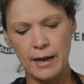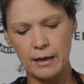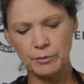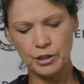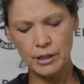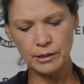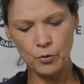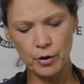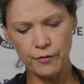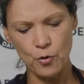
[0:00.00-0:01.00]
and I'm just
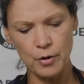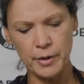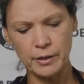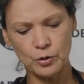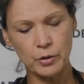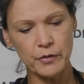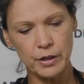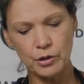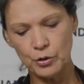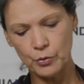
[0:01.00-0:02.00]
going to form it sort of
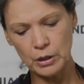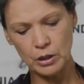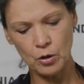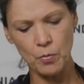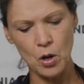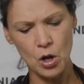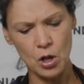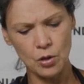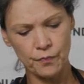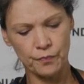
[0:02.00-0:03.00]
into a little
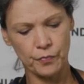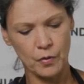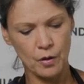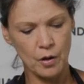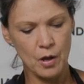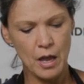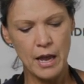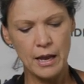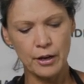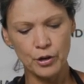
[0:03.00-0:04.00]
ball.
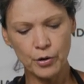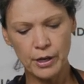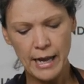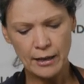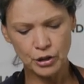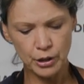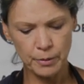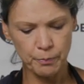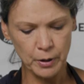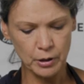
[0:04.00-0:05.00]
Now you can
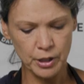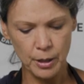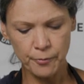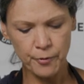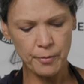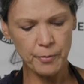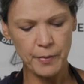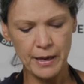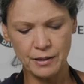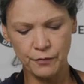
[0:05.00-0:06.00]
actually build it up from the
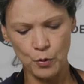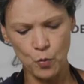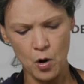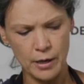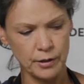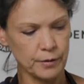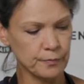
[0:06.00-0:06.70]
base if you want,